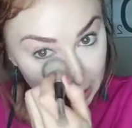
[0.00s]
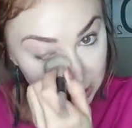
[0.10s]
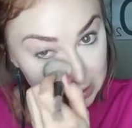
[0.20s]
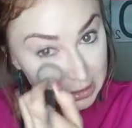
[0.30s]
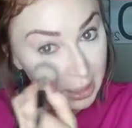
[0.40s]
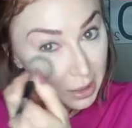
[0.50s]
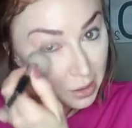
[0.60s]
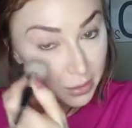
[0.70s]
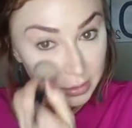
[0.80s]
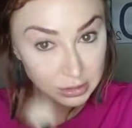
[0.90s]
Hey, Trista.
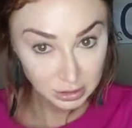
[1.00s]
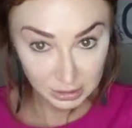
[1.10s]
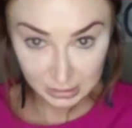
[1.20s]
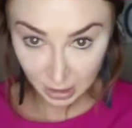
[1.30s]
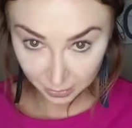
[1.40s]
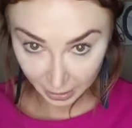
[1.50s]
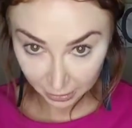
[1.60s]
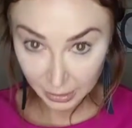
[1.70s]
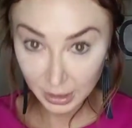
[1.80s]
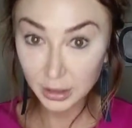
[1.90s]
So do you see how
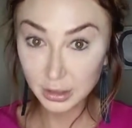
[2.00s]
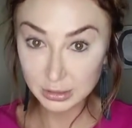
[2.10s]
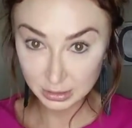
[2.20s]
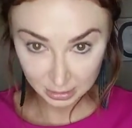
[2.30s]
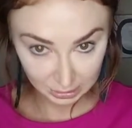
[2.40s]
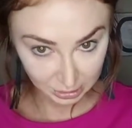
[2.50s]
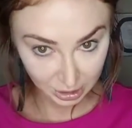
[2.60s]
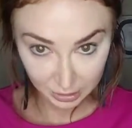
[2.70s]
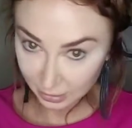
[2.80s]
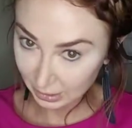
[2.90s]
powdery that looks? That's
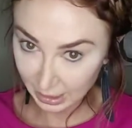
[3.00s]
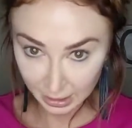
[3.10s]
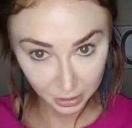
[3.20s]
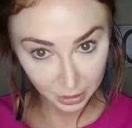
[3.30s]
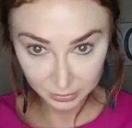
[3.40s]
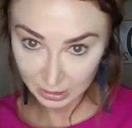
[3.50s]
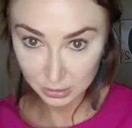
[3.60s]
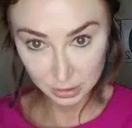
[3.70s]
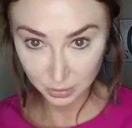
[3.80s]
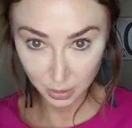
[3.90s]
good. Get it, girl.
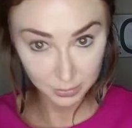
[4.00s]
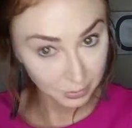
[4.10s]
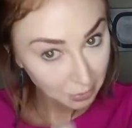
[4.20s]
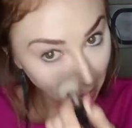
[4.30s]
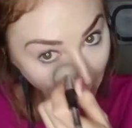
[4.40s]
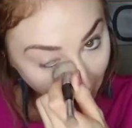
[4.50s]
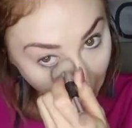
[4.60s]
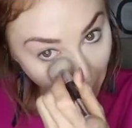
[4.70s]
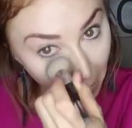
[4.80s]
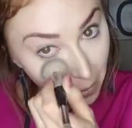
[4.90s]
That's what you want.
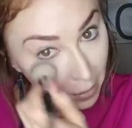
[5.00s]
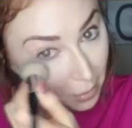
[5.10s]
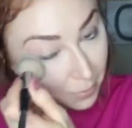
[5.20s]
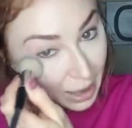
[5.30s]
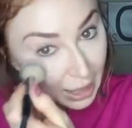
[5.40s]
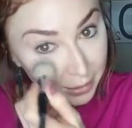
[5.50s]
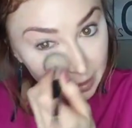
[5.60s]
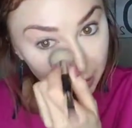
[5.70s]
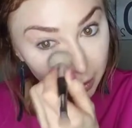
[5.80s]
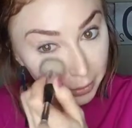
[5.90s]
Powder
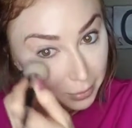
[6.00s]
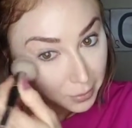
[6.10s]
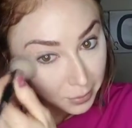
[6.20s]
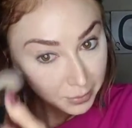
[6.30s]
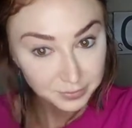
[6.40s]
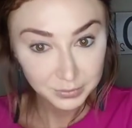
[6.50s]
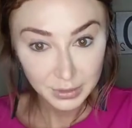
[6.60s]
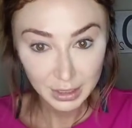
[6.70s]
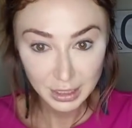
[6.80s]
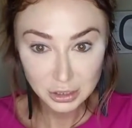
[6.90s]
me up.
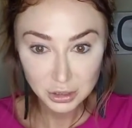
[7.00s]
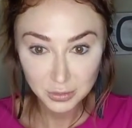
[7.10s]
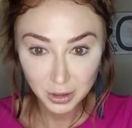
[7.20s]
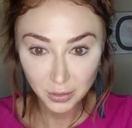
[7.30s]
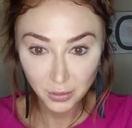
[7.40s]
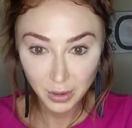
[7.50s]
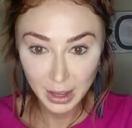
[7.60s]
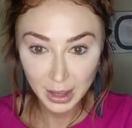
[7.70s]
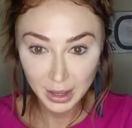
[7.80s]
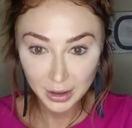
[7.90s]
Can you explain
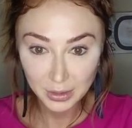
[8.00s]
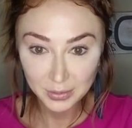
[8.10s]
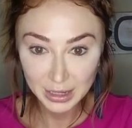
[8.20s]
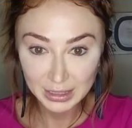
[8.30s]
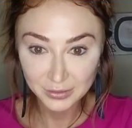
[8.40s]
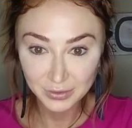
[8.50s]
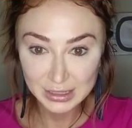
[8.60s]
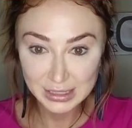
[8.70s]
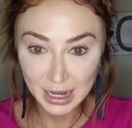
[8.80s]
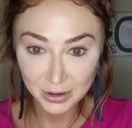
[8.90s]
why we baked the
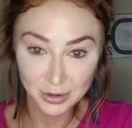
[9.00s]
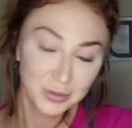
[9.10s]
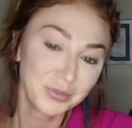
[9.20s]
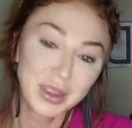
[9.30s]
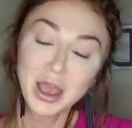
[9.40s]
face? I don't know.